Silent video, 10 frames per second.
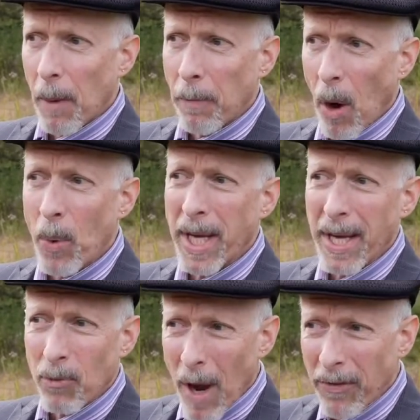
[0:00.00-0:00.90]
But we
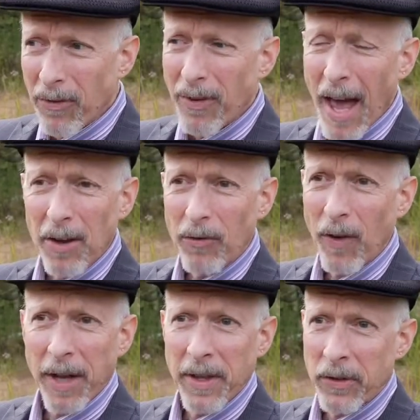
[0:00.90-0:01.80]
can rest
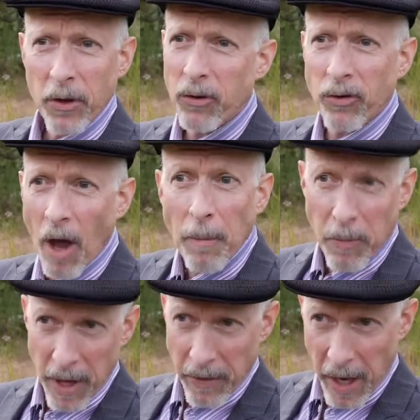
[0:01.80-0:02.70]
satisfied that there's
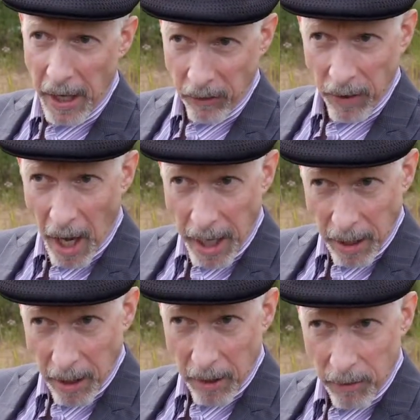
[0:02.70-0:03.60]
something that it's like
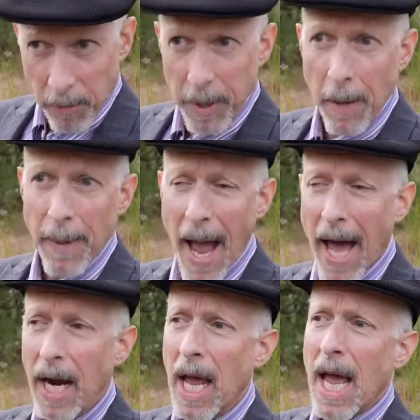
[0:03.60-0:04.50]
to be a bat.